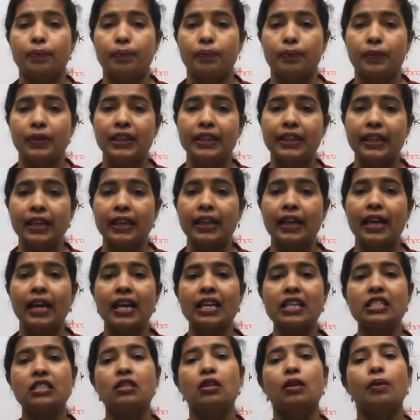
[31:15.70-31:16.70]
written
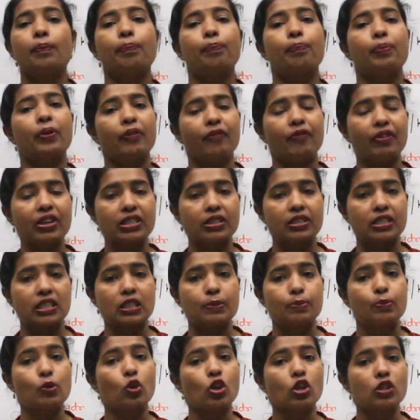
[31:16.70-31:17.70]
as
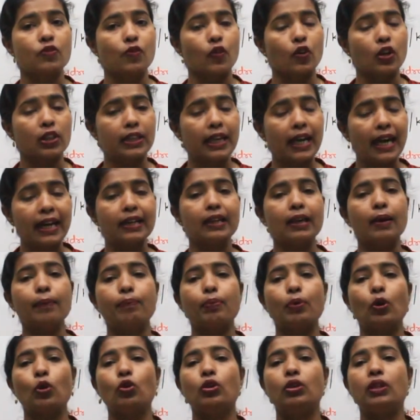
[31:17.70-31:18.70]
prefixes, because for that
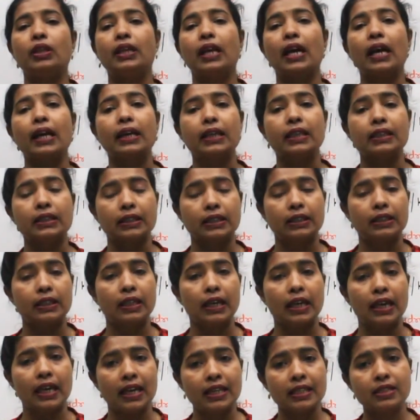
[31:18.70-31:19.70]
compound they are
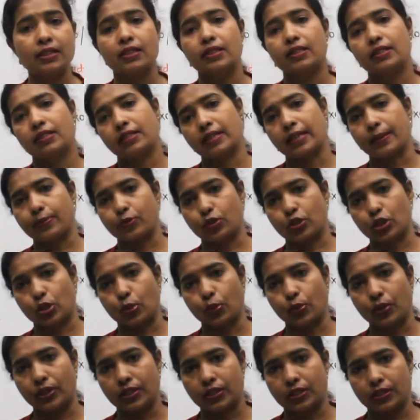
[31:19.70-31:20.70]
considered as
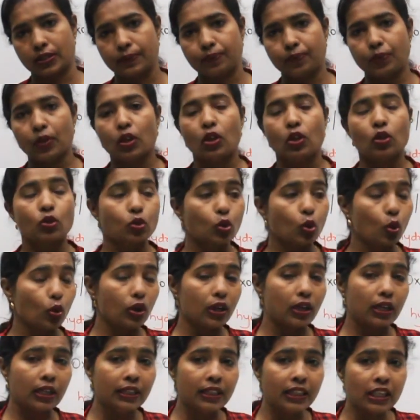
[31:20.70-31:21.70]
substituents.
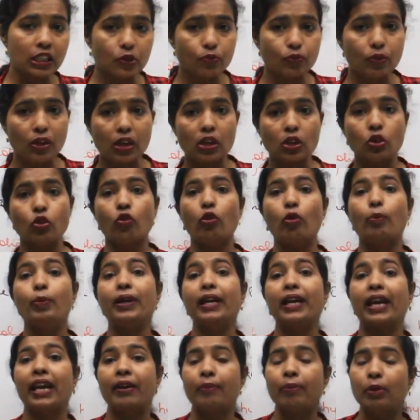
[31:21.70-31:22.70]
So in this way you will
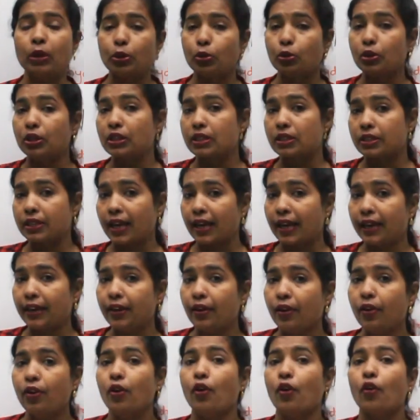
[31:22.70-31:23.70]
be able to
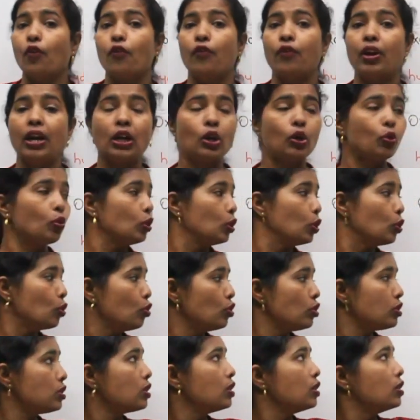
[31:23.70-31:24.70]
decide when to
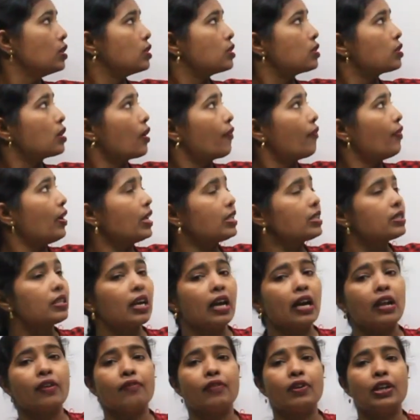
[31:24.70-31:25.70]
use suffix
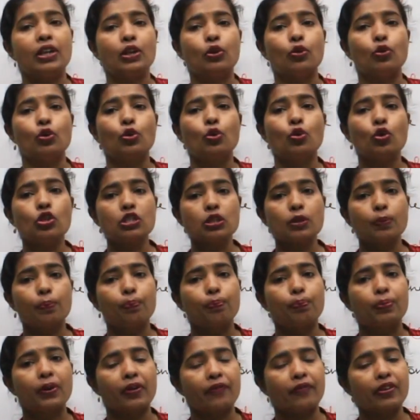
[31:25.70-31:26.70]
and when to use
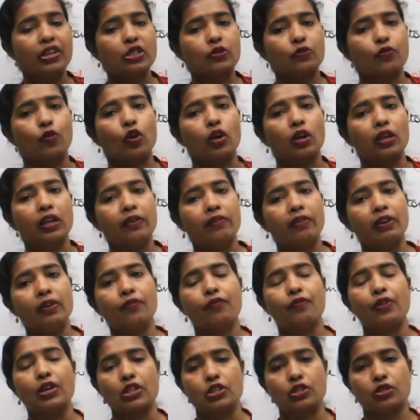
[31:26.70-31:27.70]
prefix for given
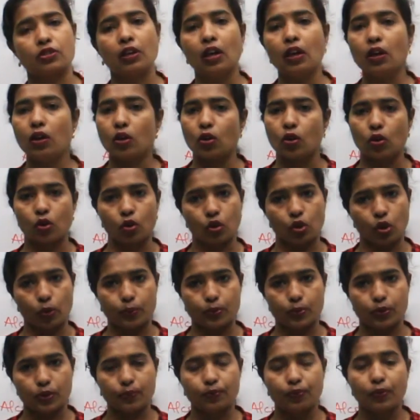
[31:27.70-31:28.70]
functional
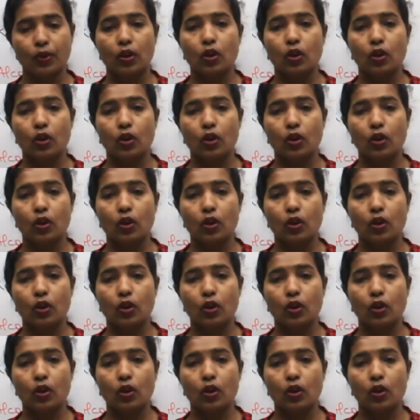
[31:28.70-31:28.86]
groups.